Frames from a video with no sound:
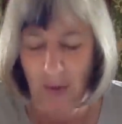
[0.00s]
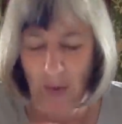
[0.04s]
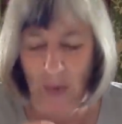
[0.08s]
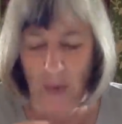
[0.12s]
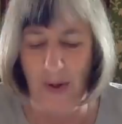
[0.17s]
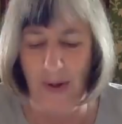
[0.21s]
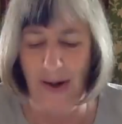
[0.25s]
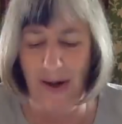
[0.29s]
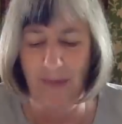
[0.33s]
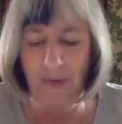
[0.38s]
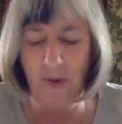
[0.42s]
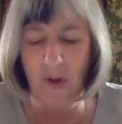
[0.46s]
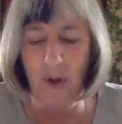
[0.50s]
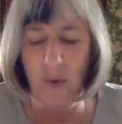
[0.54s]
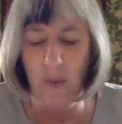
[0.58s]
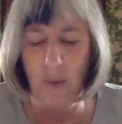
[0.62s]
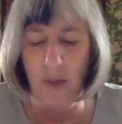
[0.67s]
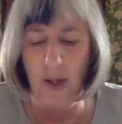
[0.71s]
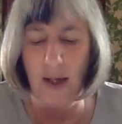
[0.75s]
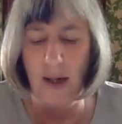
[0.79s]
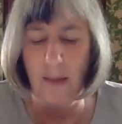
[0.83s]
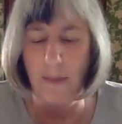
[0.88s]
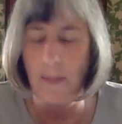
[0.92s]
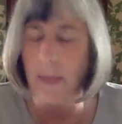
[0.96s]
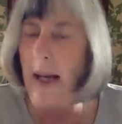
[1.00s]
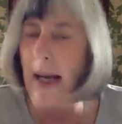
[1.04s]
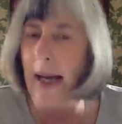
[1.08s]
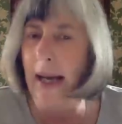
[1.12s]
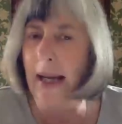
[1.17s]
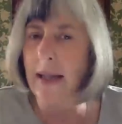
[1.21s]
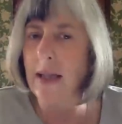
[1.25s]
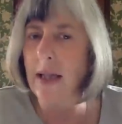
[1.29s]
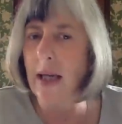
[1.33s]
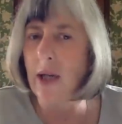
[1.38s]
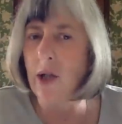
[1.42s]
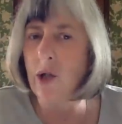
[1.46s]
wherever you are, pay
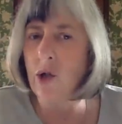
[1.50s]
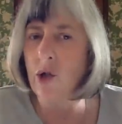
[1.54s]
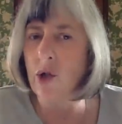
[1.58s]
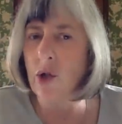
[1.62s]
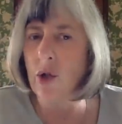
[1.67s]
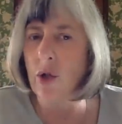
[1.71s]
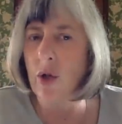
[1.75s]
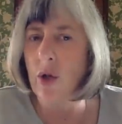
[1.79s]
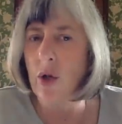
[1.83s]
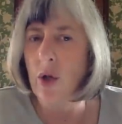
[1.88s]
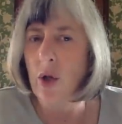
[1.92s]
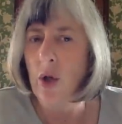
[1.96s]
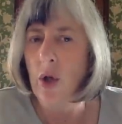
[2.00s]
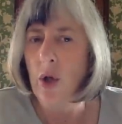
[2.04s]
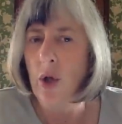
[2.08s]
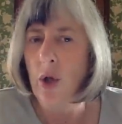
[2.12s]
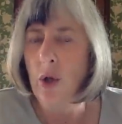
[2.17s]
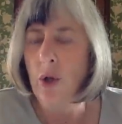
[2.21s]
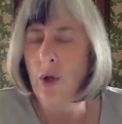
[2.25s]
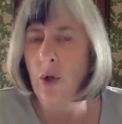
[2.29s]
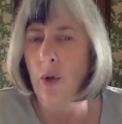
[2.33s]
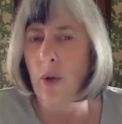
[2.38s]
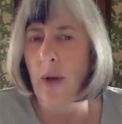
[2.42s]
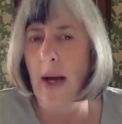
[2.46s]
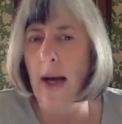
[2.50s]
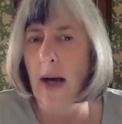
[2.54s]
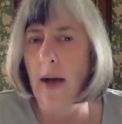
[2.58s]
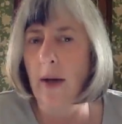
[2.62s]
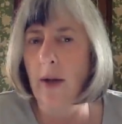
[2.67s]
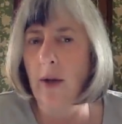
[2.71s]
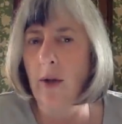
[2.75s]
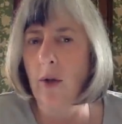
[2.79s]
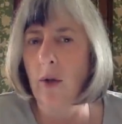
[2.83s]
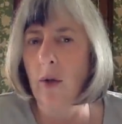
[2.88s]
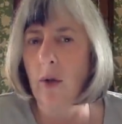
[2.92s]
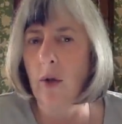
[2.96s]
attention to how
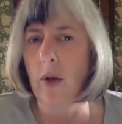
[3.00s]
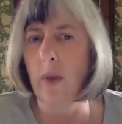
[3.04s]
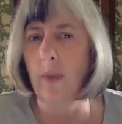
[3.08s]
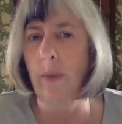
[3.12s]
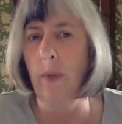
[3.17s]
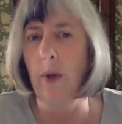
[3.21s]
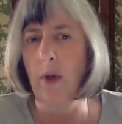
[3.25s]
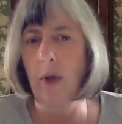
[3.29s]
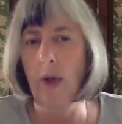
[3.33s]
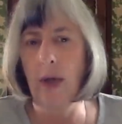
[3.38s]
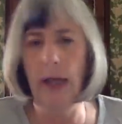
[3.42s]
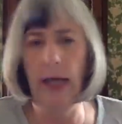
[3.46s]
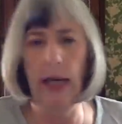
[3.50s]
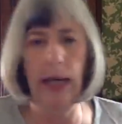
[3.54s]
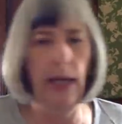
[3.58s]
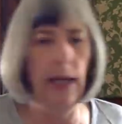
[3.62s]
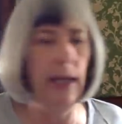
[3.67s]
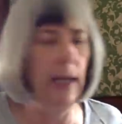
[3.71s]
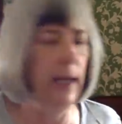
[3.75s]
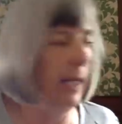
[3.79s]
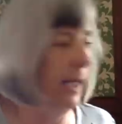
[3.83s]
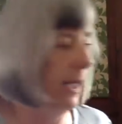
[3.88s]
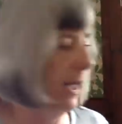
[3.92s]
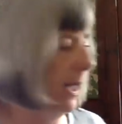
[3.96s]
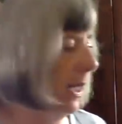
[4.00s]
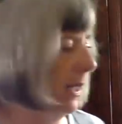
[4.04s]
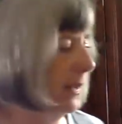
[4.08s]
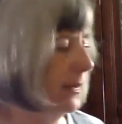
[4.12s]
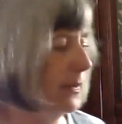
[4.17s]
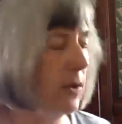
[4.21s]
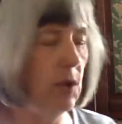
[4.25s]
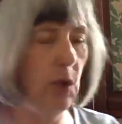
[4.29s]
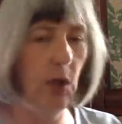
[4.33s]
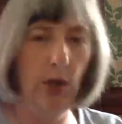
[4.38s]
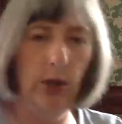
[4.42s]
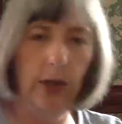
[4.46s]
you're communicating
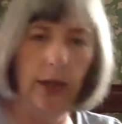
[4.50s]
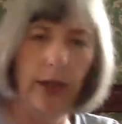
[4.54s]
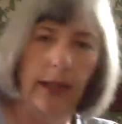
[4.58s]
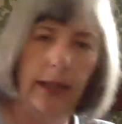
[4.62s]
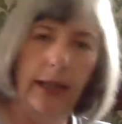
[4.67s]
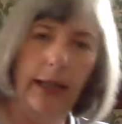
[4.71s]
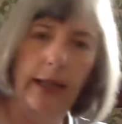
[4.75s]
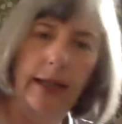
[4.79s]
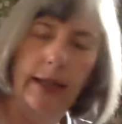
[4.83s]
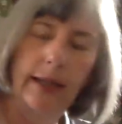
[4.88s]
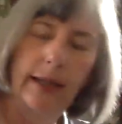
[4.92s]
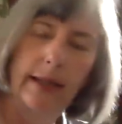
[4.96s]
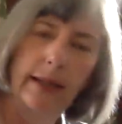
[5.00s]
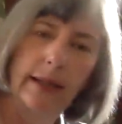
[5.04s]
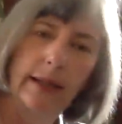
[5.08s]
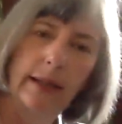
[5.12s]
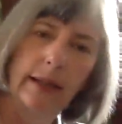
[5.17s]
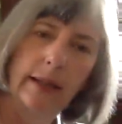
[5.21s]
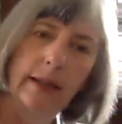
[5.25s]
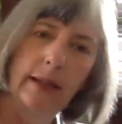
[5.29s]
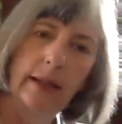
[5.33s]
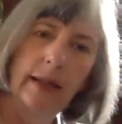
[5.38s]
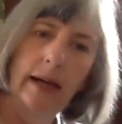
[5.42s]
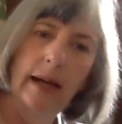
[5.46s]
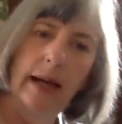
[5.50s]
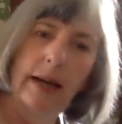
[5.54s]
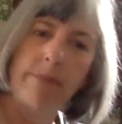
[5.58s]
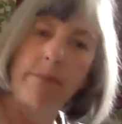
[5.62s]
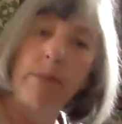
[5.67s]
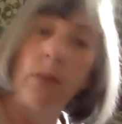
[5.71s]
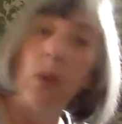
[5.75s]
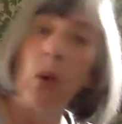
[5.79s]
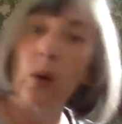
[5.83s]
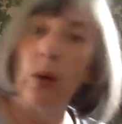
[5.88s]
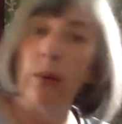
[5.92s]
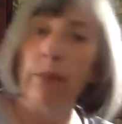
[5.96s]
externally and
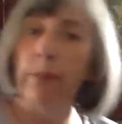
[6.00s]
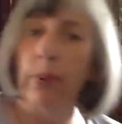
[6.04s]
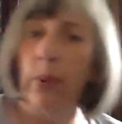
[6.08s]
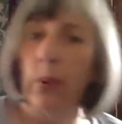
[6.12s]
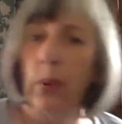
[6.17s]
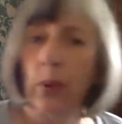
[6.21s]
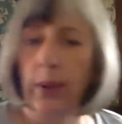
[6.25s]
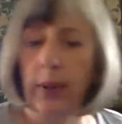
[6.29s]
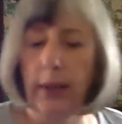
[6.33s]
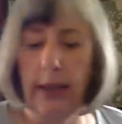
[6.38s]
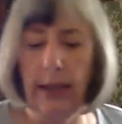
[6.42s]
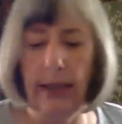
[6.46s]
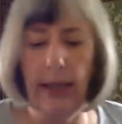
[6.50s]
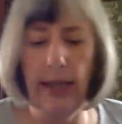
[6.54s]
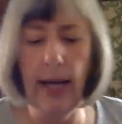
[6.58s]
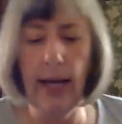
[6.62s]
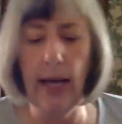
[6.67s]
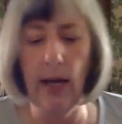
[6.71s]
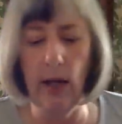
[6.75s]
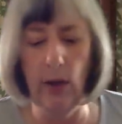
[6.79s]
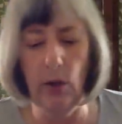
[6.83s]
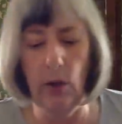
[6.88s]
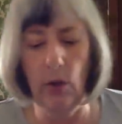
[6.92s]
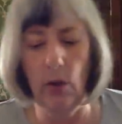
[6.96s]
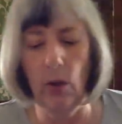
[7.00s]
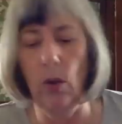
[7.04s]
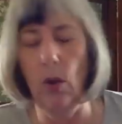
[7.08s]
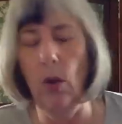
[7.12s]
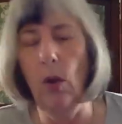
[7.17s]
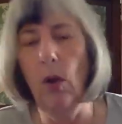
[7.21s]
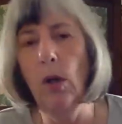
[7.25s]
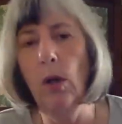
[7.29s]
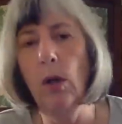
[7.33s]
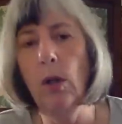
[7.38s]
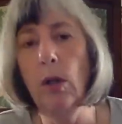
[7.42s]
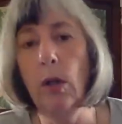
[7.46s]
more importantly, how you're
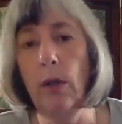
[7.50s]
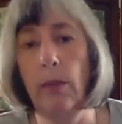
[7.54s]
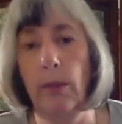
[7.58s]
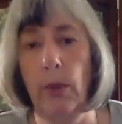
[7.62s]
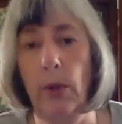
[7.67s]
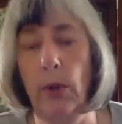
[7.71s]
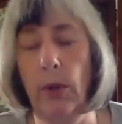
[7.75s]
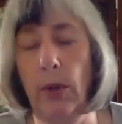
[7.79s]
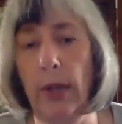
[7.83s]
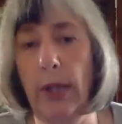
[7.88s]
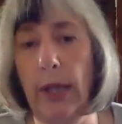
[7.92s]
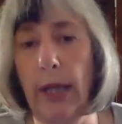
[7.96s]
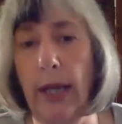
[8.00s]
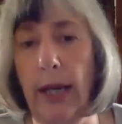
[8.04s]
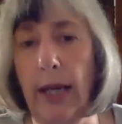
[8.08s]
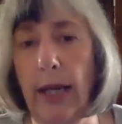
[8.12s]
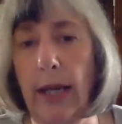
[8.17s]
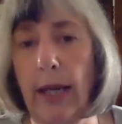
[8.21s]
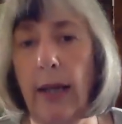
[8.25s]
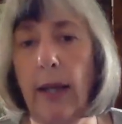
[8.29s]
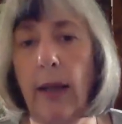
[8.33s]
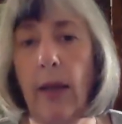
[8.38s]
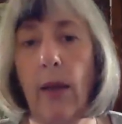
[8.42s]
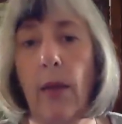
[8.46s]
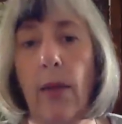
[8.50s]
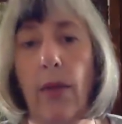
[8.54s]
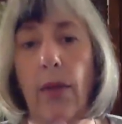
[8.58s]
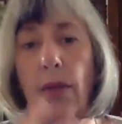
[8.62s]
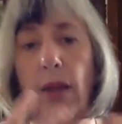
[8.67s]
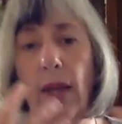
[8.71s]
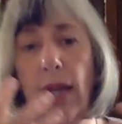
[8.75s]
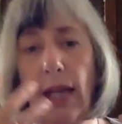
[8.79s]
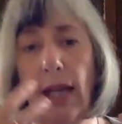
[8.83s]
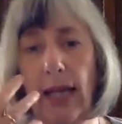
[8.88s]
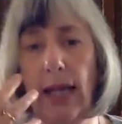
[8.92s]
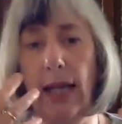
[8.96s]
communicating,
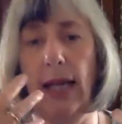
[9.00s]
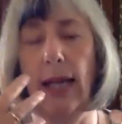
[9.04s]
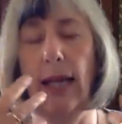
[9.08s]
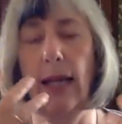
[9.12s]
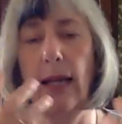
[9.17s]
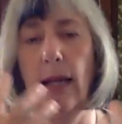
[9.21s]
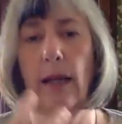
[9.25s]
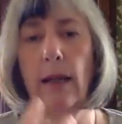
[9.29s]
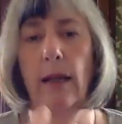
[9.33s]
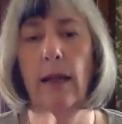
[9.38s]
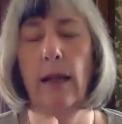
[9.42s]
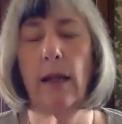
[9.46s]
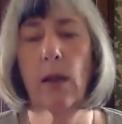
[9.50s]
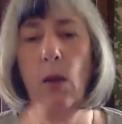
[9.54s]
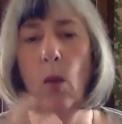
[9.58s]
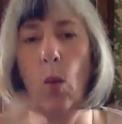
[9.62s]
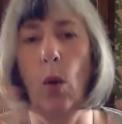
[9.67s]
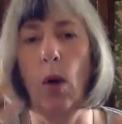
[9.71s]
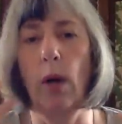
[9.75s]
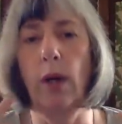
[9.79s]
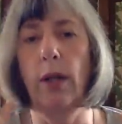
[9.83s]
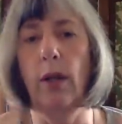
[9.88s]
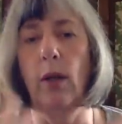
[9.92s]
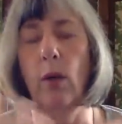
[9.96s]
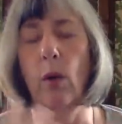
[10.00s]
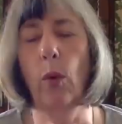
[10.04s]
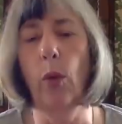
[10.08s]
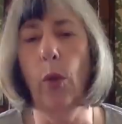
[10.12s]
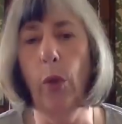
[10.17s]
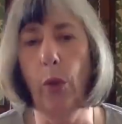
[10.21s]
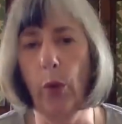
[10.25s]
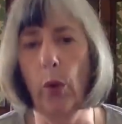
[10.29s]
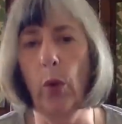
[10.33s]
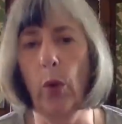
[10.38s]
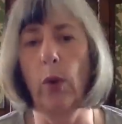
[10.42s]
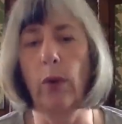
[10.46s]
thinking. What are your
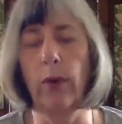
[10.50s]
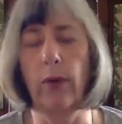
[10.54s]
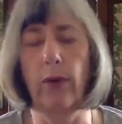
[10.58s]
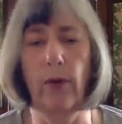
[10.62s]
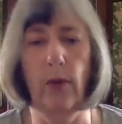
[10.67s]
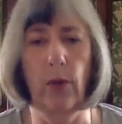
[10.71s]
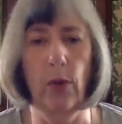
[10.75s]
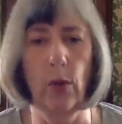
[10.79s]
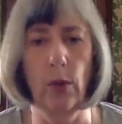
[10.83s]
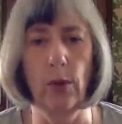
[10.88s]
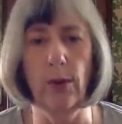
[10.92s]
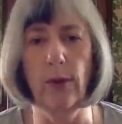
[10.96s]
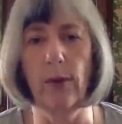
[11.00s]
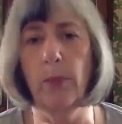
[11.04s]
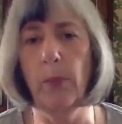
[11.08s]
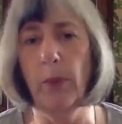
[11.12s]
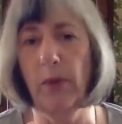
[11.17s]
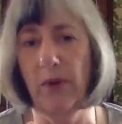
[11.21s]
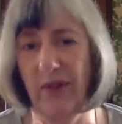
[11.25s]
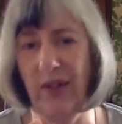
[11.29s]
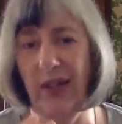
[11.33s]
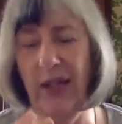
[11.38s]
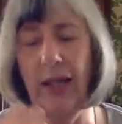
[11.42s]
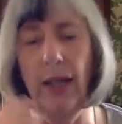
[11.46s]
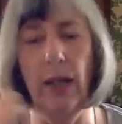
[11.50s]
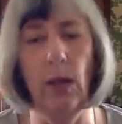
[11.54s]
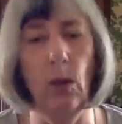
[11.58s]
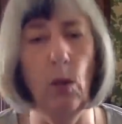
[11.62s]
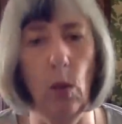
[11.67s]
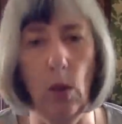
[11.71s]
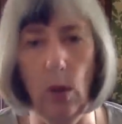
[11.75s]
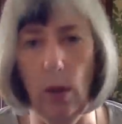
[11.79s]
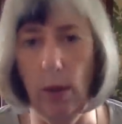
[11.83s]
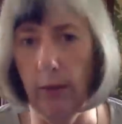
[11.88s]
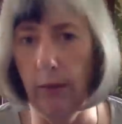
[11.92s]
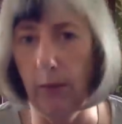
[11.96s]
thoughts? Thoughts preceding
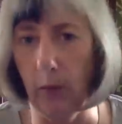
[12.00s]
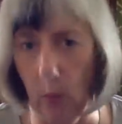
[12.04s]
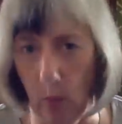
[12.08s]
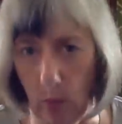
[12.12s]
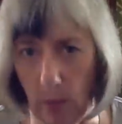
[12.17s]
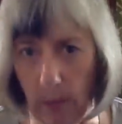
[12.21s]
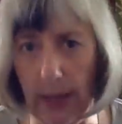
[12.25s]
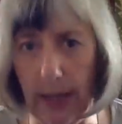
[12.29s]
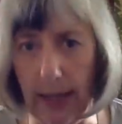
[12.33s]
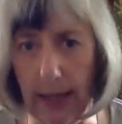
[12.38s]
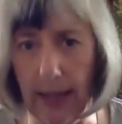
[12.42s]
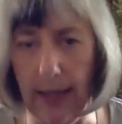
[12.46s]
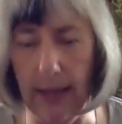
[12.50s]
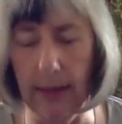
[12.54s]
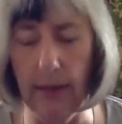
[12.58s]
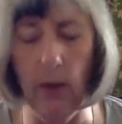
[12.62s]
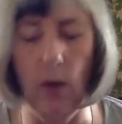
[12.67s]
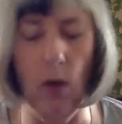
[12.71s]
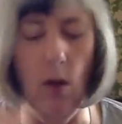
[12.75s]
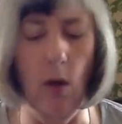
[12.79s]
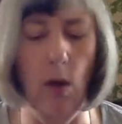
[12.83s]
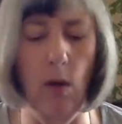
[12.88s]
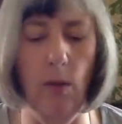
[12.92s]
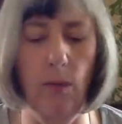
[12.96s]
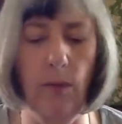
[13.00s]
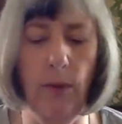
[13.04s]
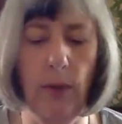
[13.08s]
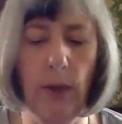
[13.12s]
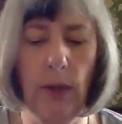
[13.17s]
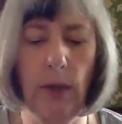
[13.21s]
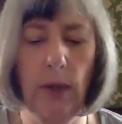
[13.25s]
words, all part of